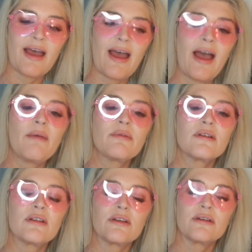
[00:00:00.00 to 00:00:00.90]

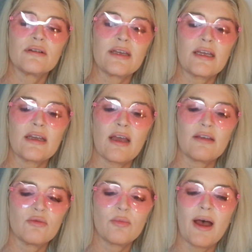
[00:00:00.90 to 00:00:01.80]
absolutely a
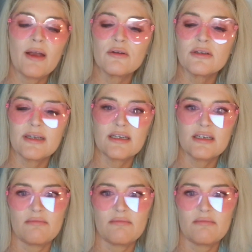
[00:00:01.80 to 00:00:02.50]
spiral into